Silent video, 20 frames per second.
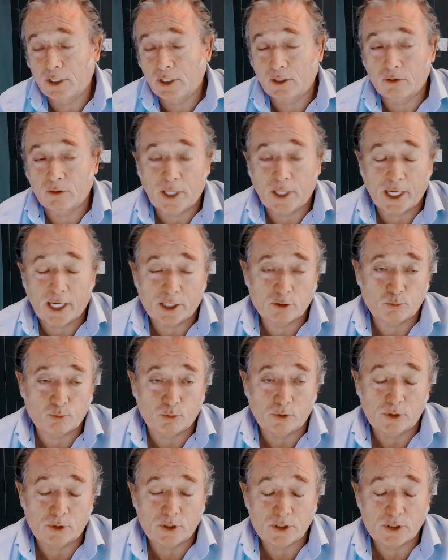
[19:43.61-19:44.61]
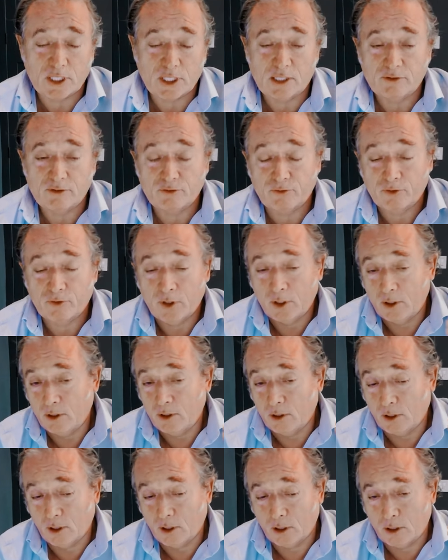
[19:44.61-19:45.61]
They could export instead
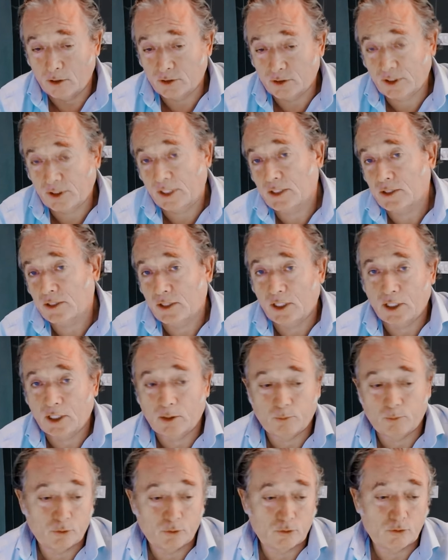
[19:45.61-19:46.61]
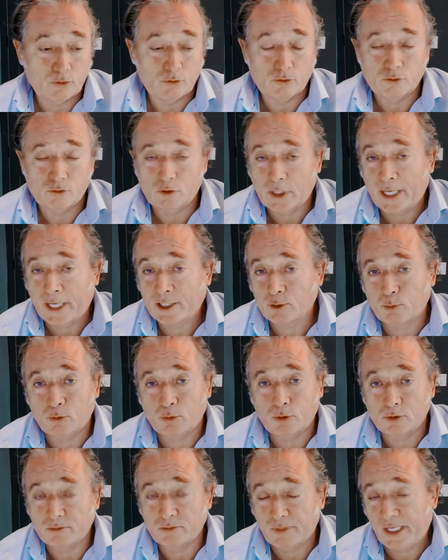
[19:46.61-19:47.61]
of 6, they could
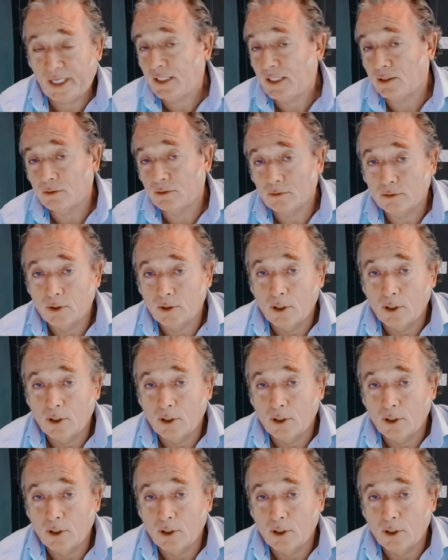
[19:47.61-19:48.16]
export 8.